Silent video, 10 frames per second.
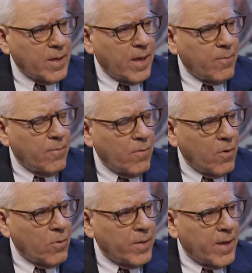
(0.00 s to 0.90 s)
came
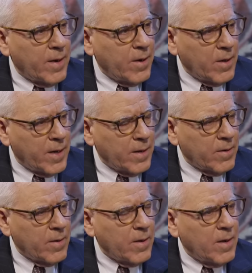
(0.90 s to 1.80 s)
forward that night,
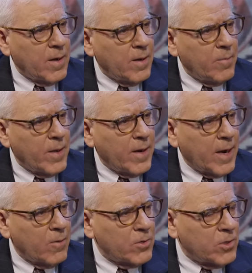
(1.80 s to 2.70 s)
um, and
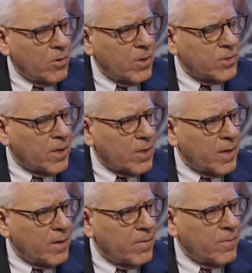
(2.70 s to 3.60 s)
Arizona is
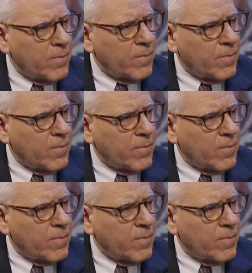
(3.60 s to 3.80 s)
declared